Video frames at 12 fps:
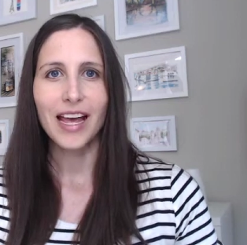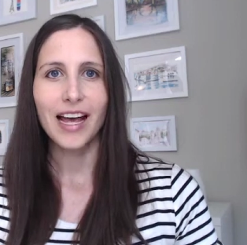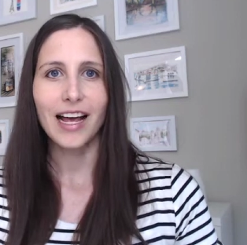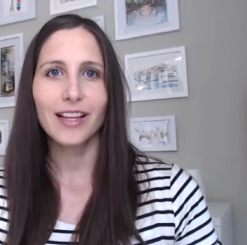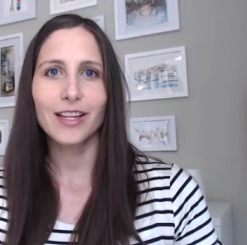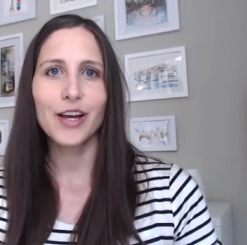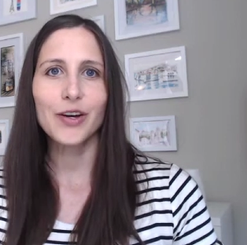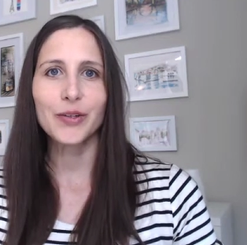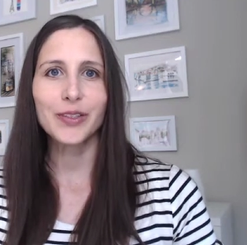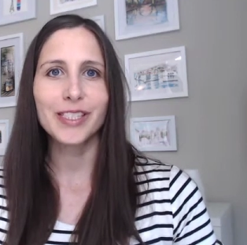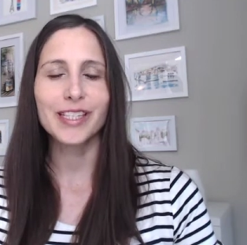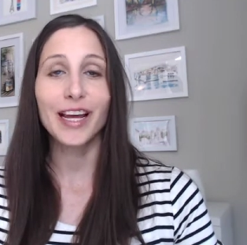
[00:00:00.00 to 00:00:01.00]

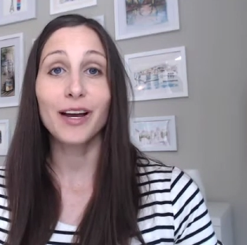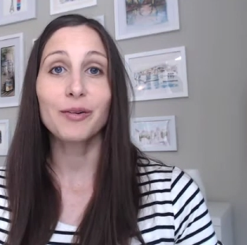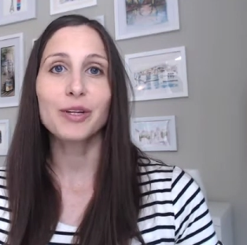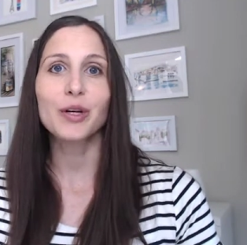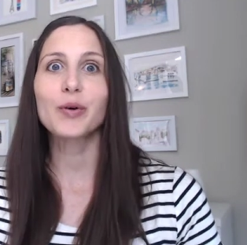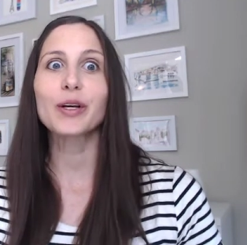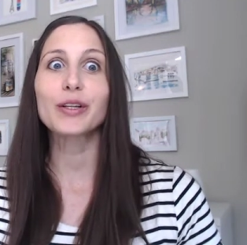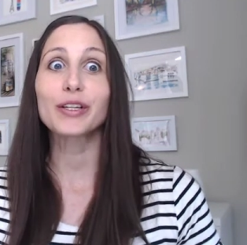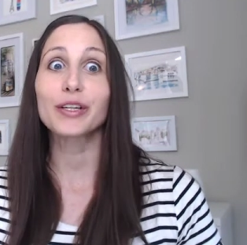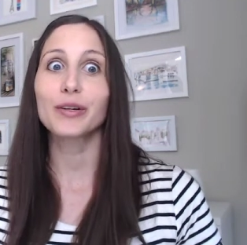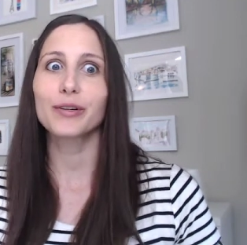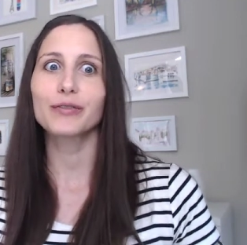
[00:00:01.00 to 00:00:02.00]
Hello, today I want to quickly
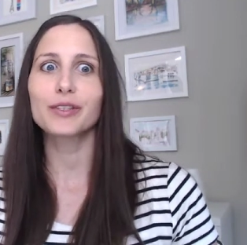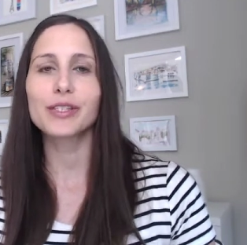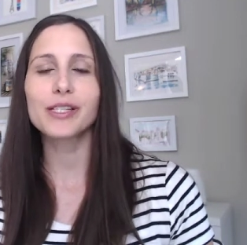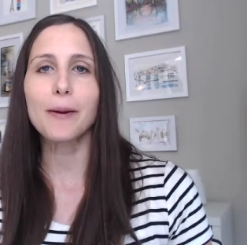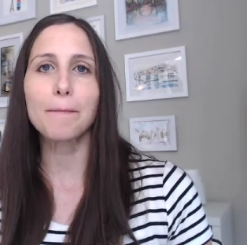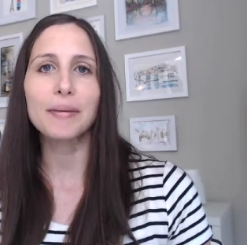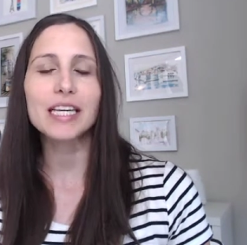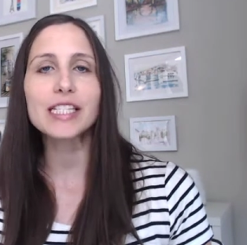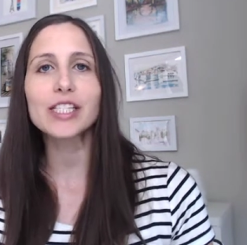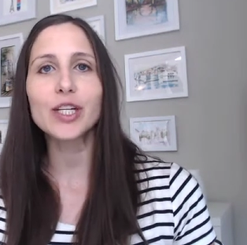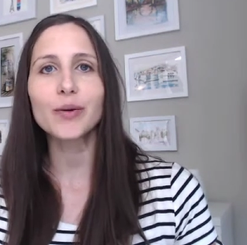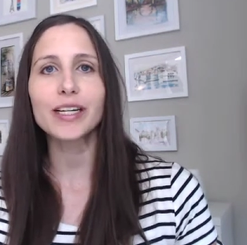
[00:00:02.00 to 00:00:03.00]
go over some
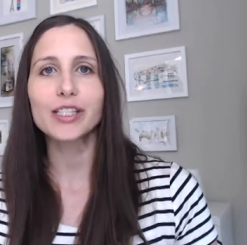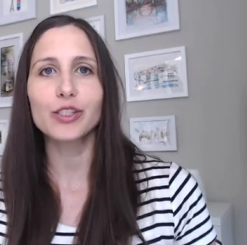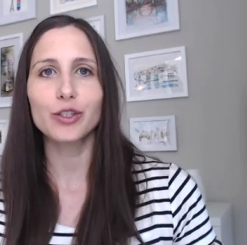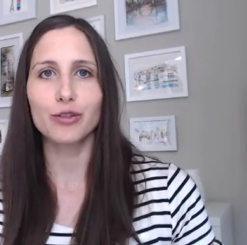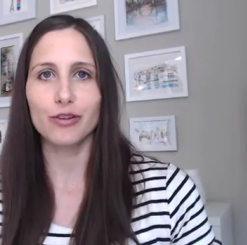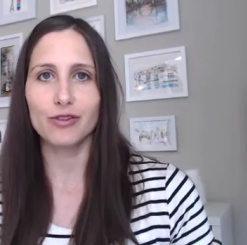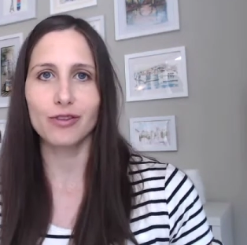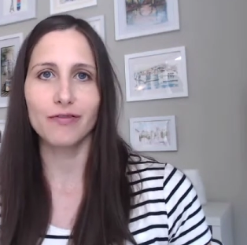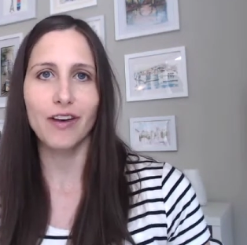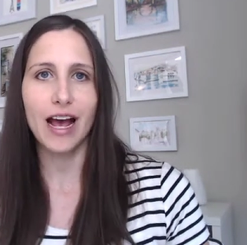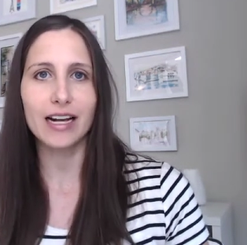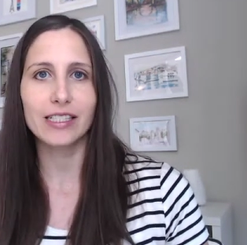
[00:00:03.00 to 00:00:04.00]
PCOS nutrition
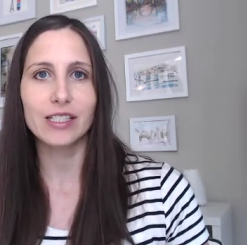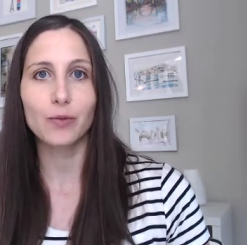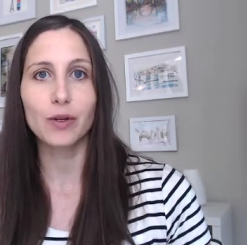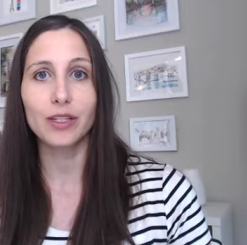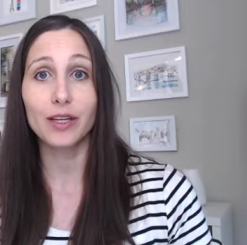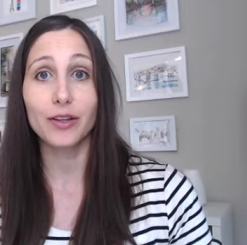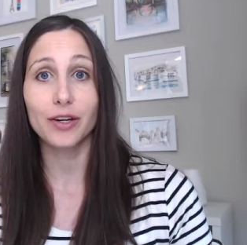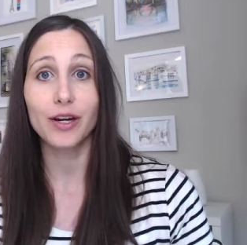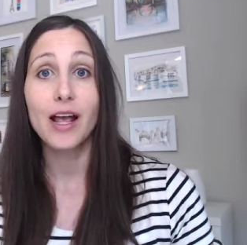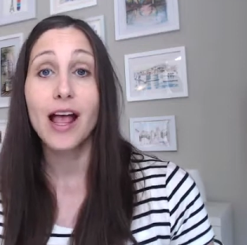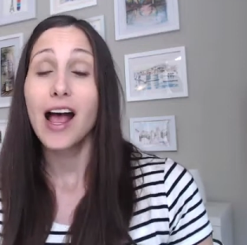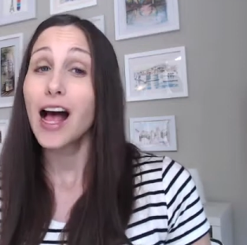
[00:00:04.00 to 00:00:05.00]
facts that will either
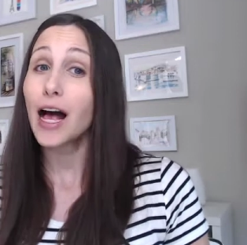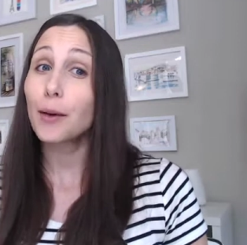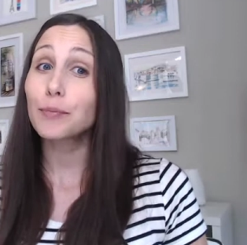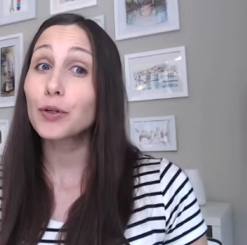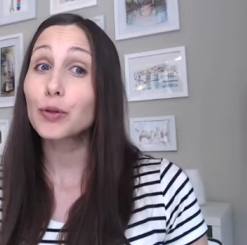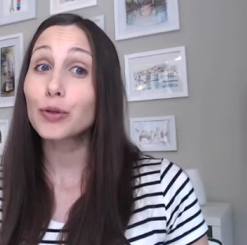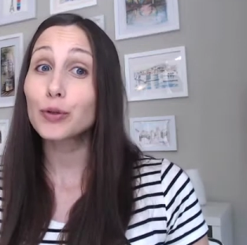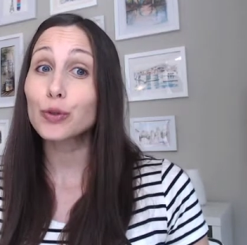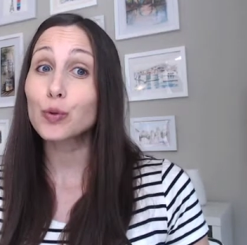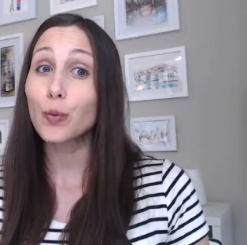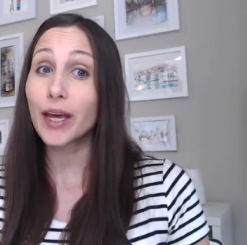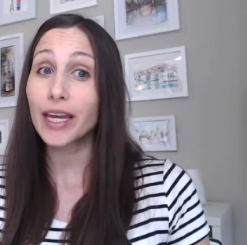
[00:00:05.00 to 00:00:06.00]
help you
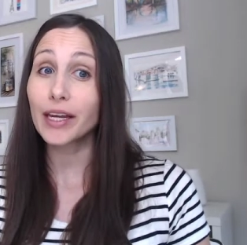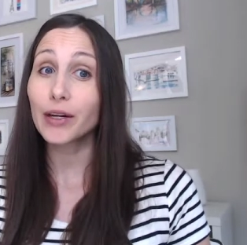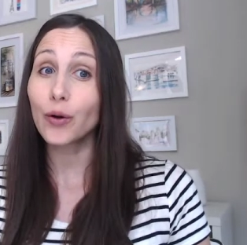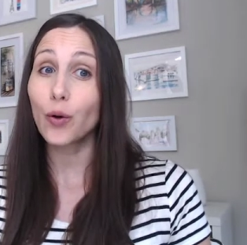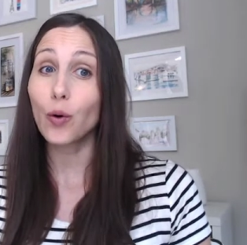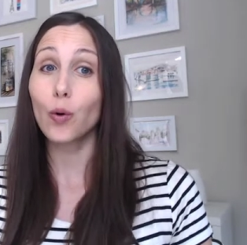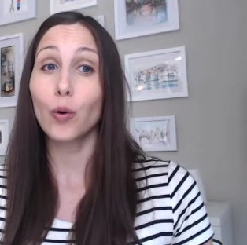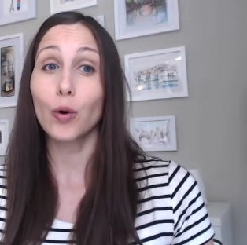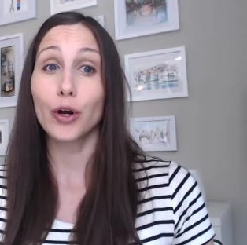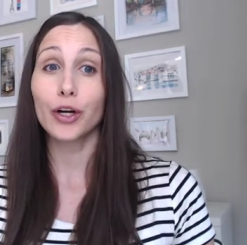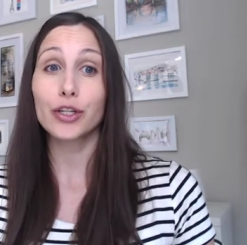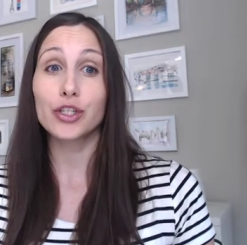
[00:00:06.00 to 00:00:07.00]
lose weight
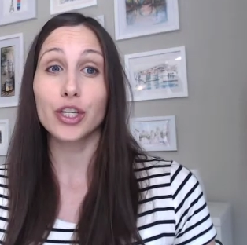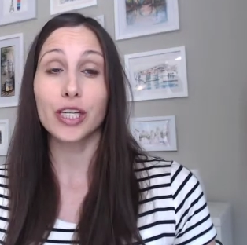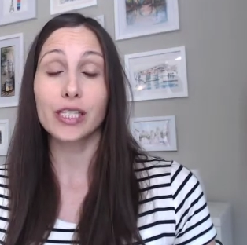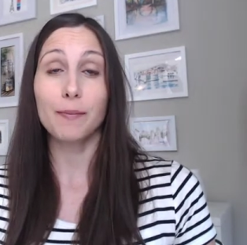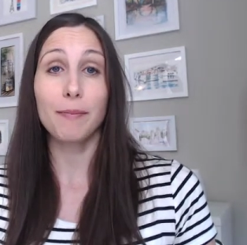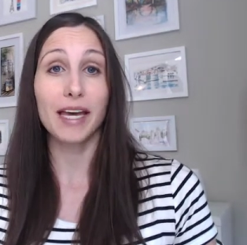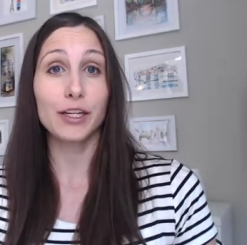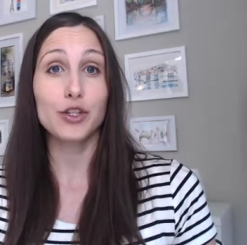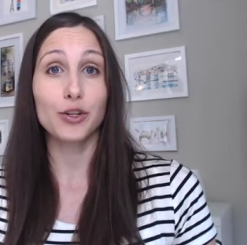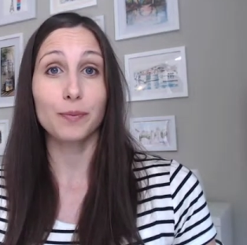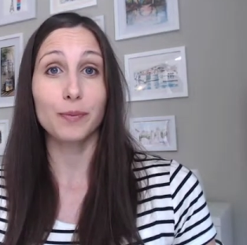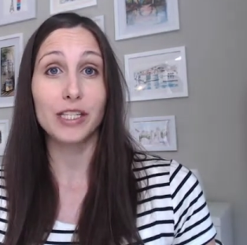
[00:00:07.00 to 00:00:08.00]
or just manage
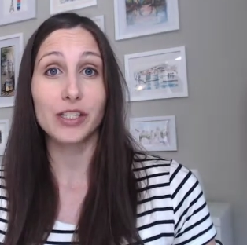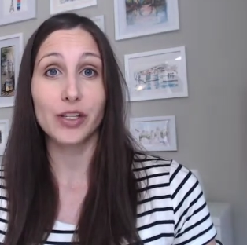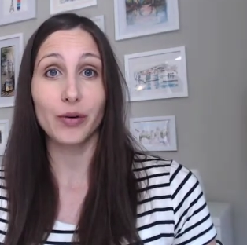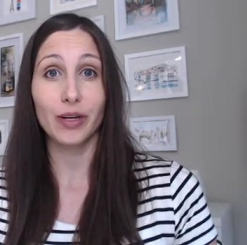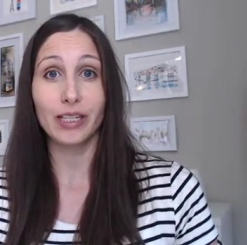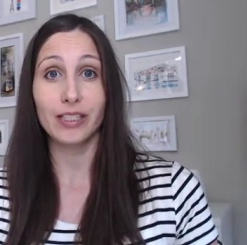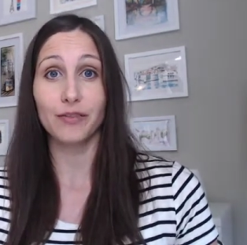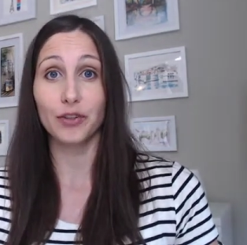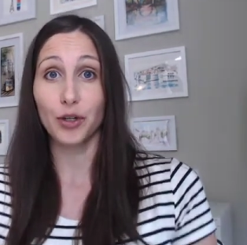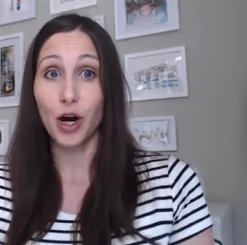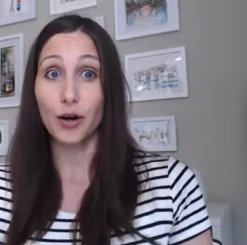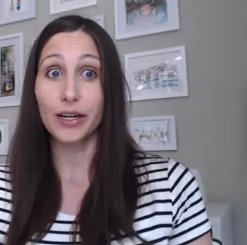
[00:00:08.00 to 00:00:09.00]
your PCOS if
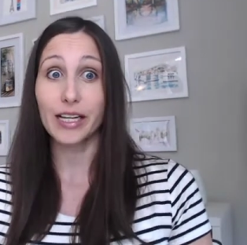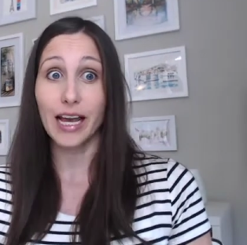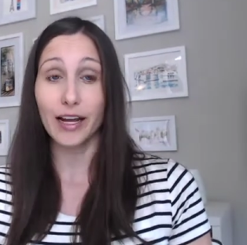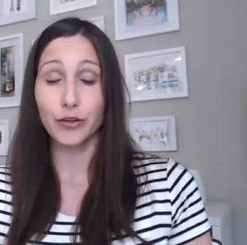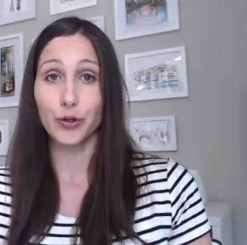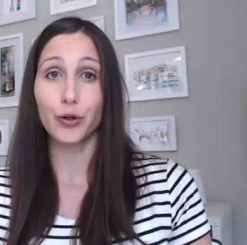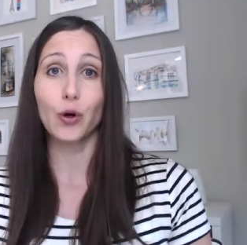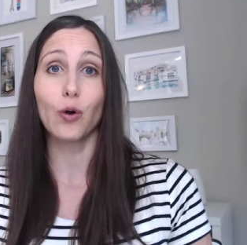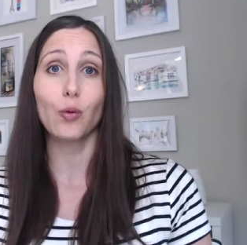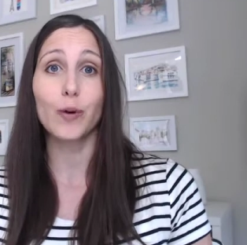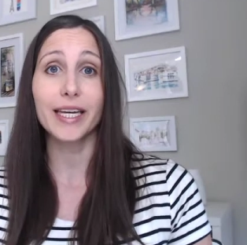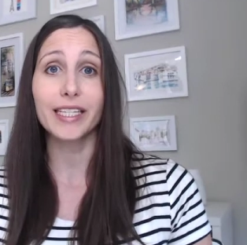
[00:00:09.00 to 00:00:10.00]
you're already at your
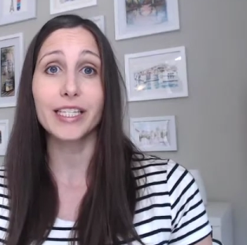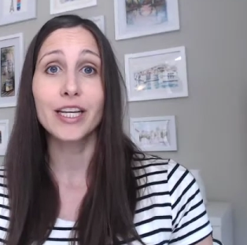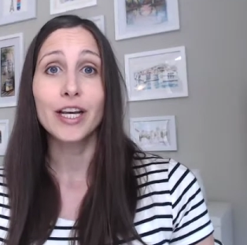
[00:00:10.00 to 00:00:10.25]
goal weight.